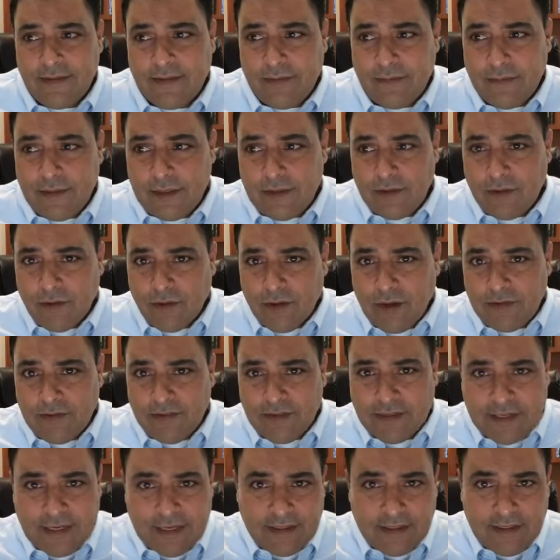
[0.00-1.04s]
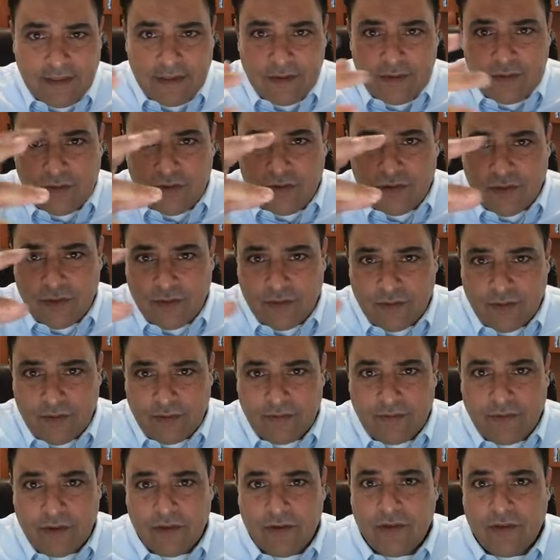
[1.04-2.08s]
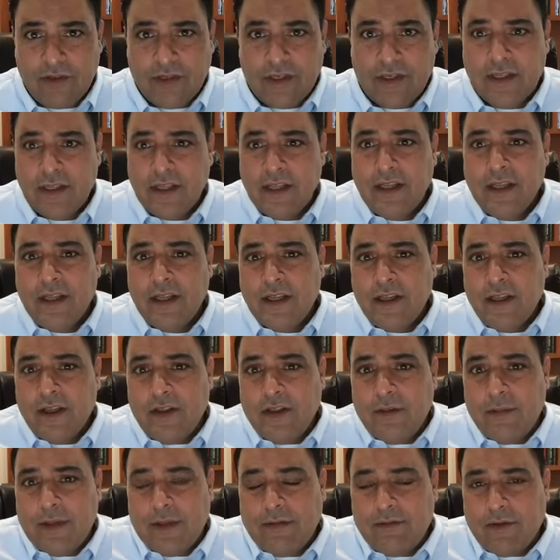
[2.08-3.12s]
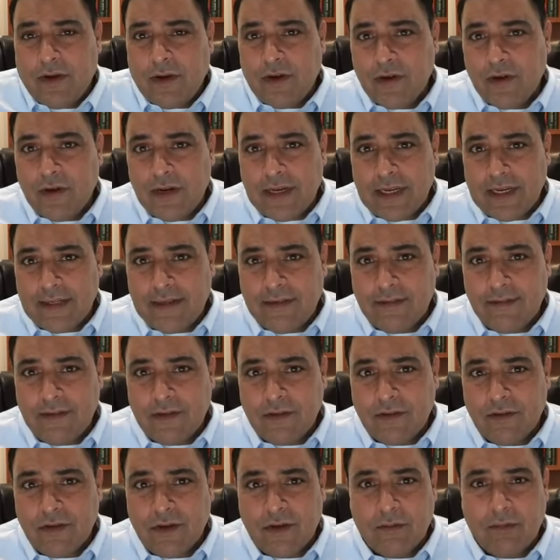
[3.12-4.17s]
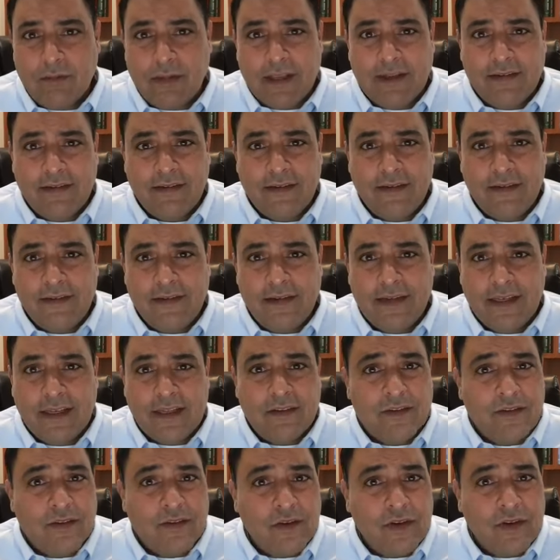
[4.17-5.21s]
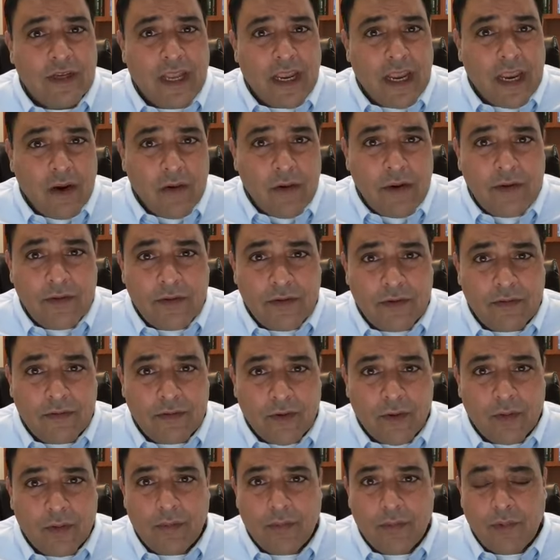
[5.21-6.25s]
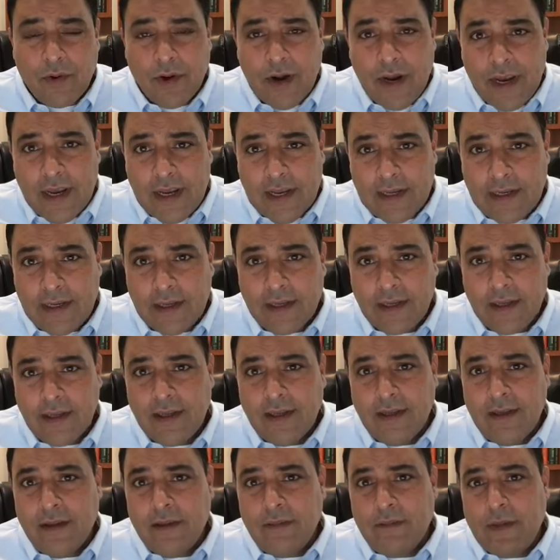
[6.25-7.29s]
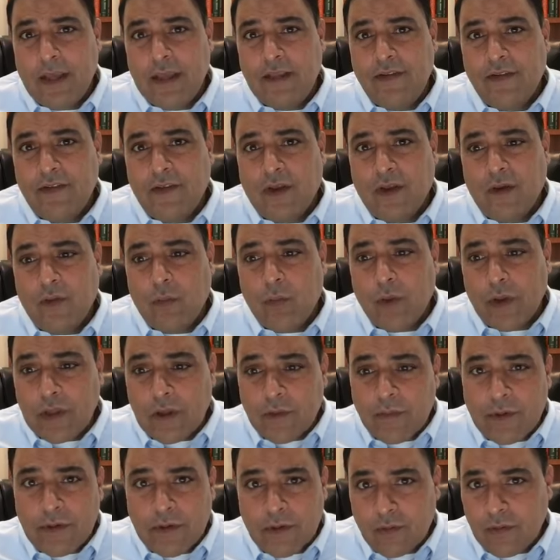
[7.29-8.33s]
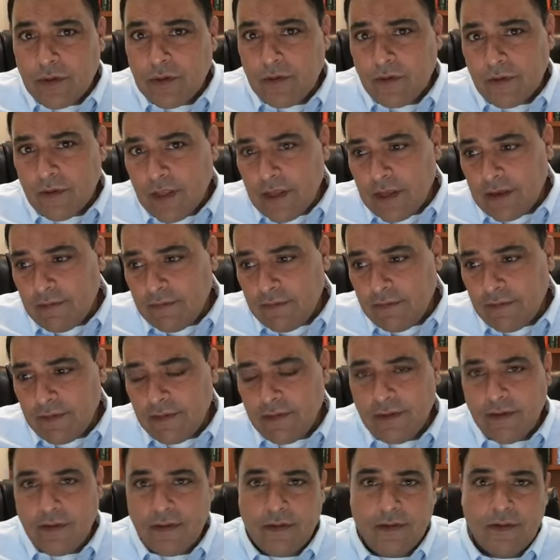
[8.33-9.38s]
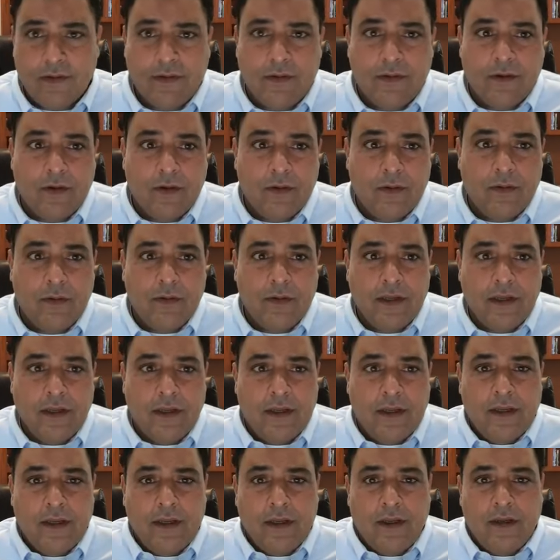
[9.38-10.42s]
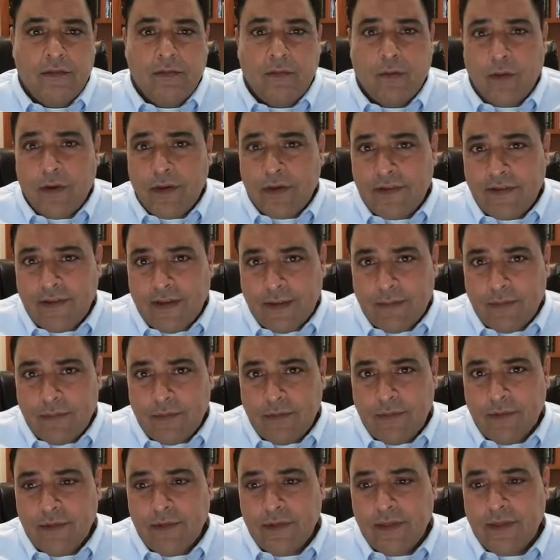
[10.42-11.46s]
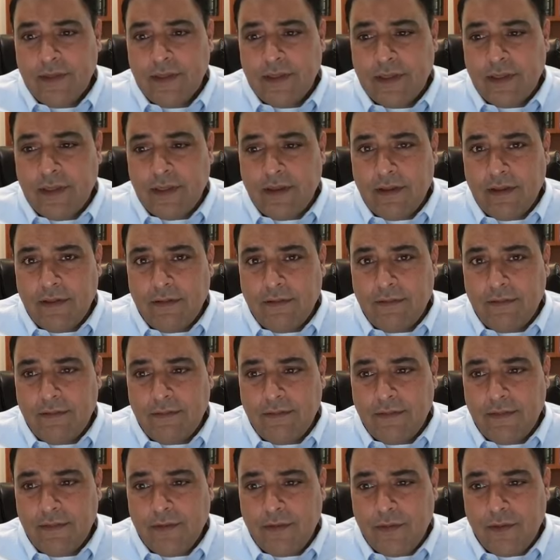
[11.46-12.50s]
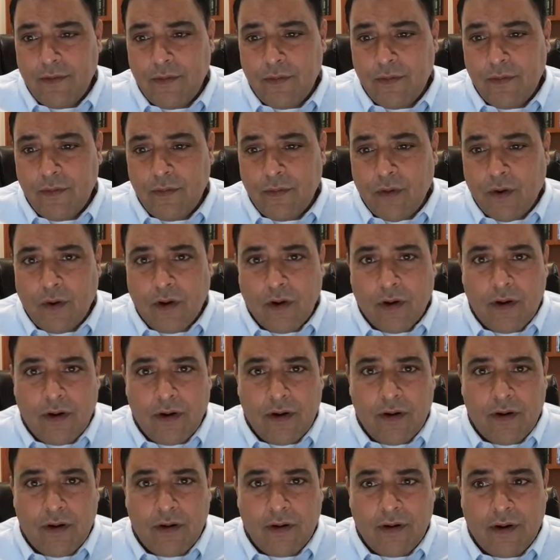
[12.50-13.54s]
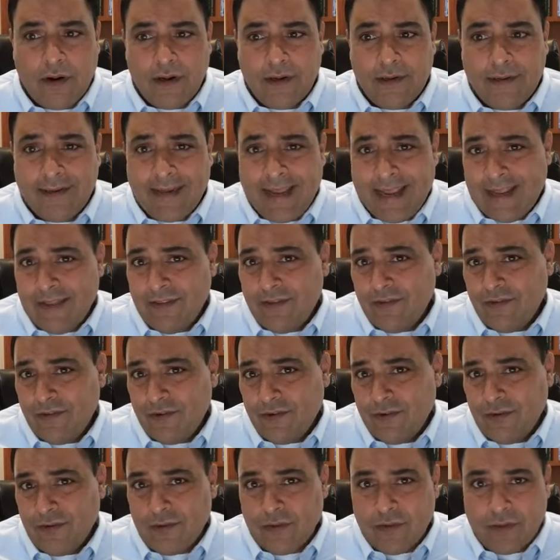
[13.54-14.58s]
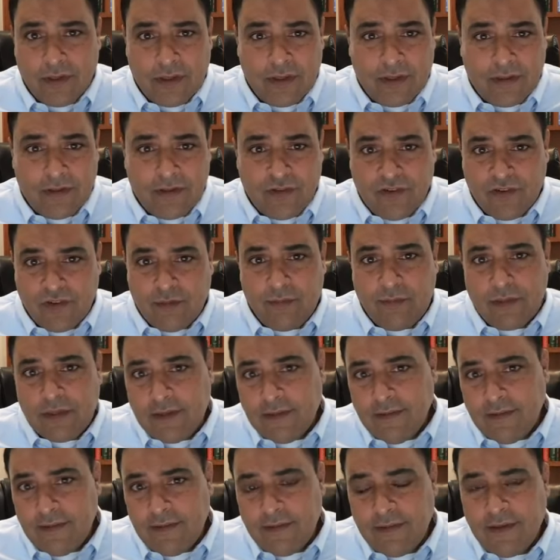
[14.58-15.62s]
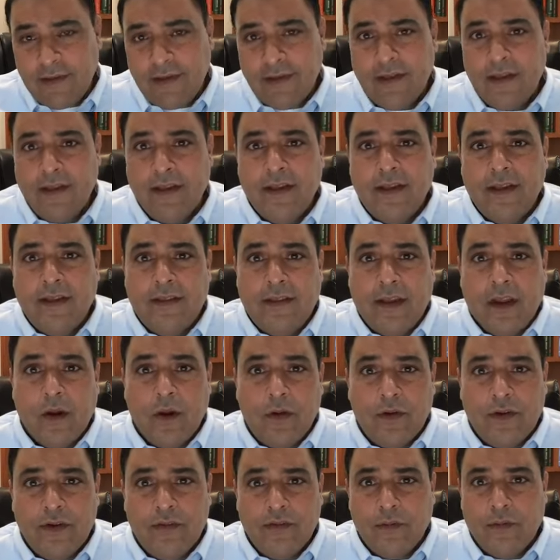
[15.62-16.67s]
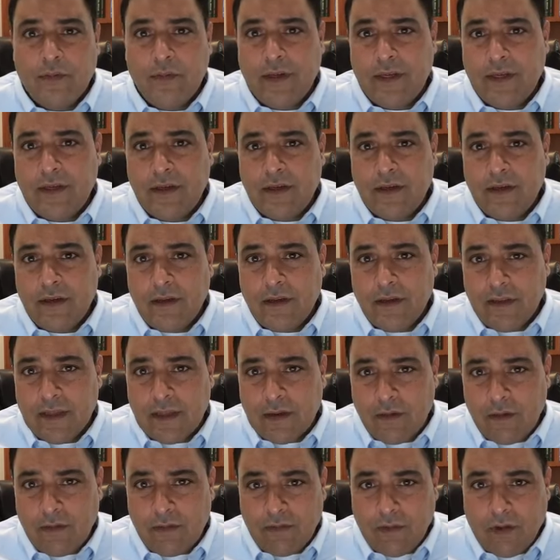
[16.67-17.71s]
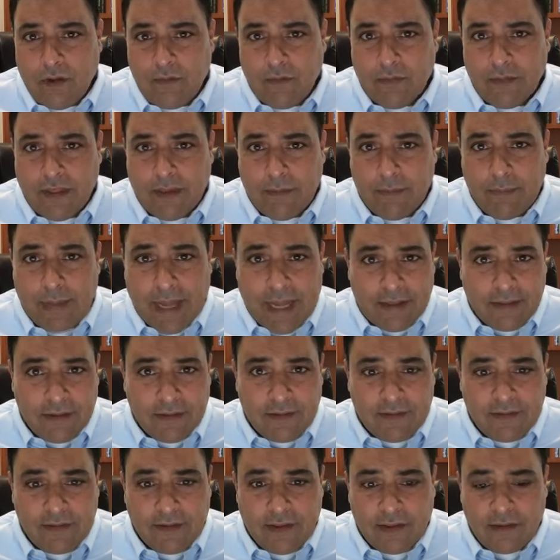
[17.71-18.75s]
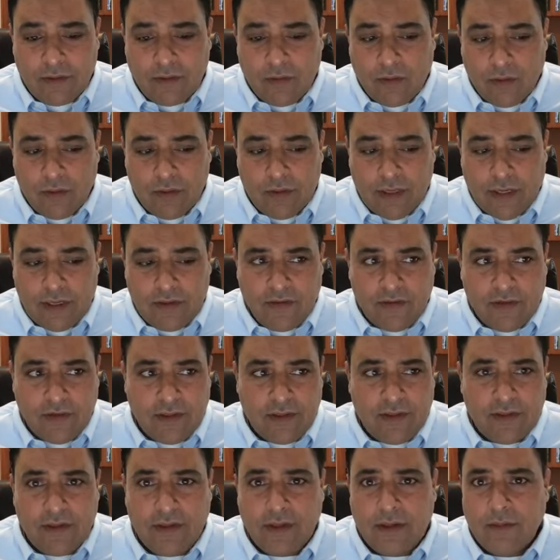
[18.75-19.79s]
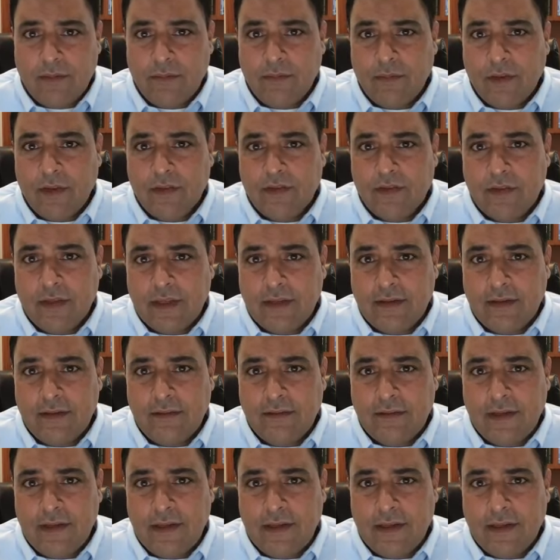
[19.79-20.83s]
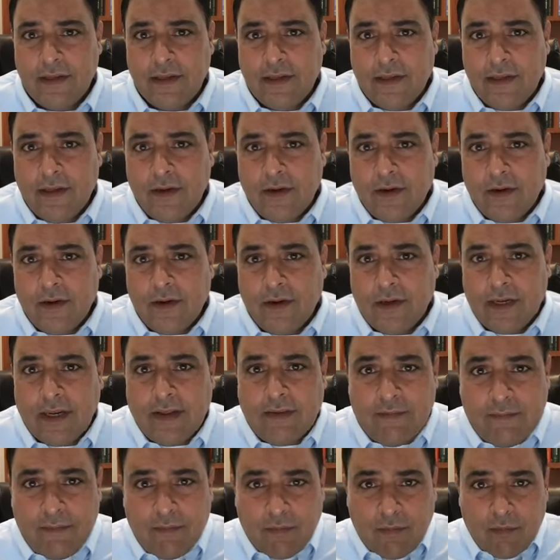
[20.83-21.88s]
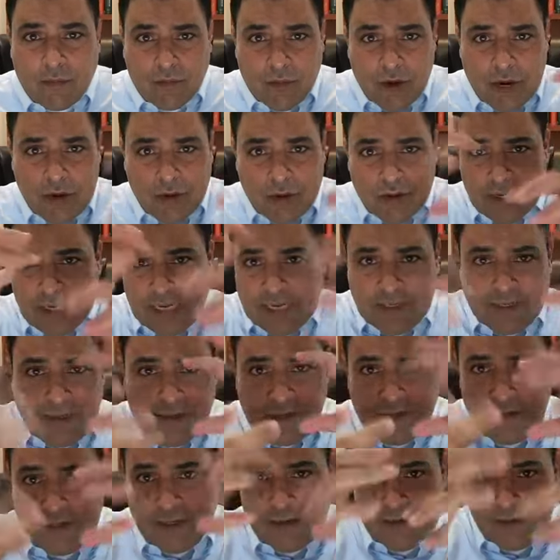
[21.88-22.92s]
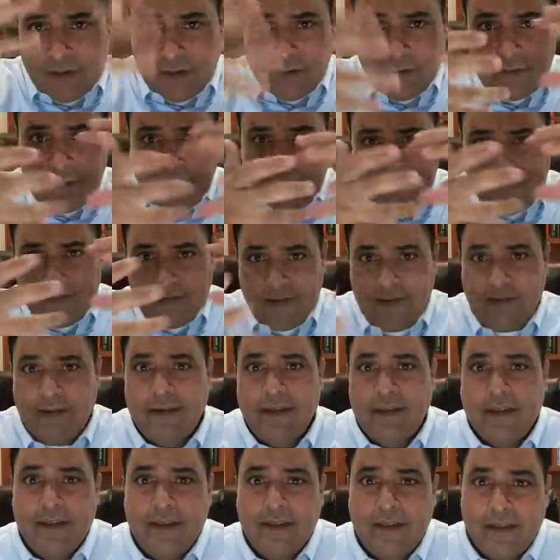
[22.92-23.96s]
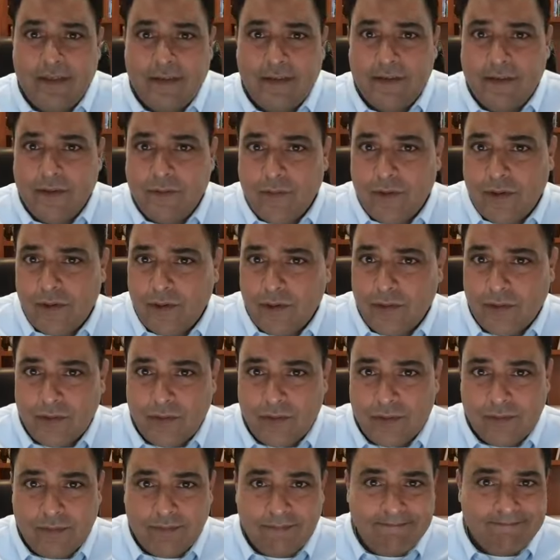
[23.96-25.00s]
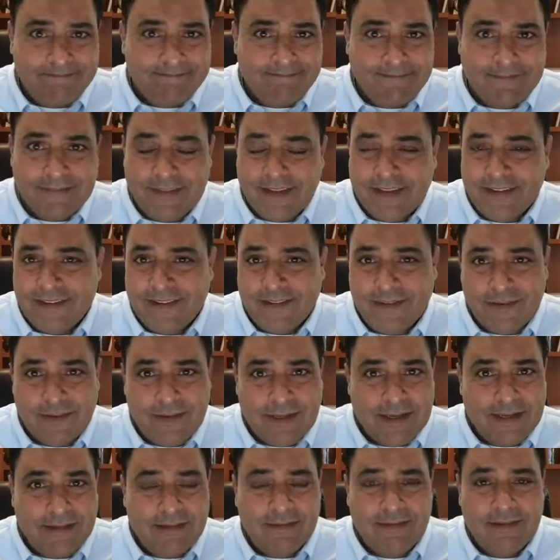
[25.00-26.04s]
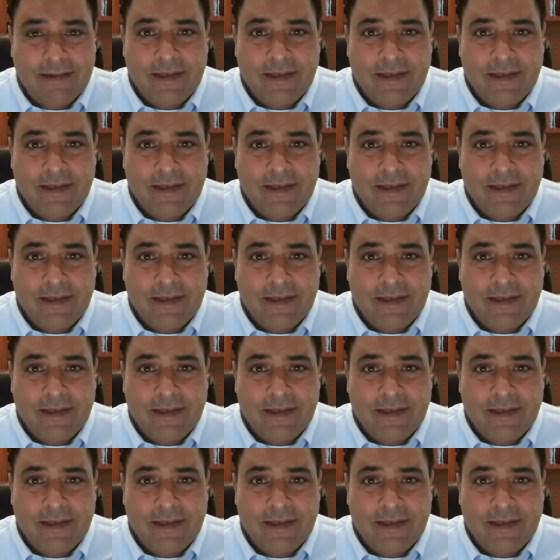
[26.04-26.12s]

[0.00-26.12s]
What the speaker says: being neurons connecting to each other and functioning. You may have greater connectivity or greater plasticity in certain areas of your brain based on what you've been doing in your life. So, for example, if you are a dancer or a gymnast, the areas of your brain that are involved with like balance and coordination and muscle activity are going to have greater connectivity and greater plasticity than someone who doesn't do that.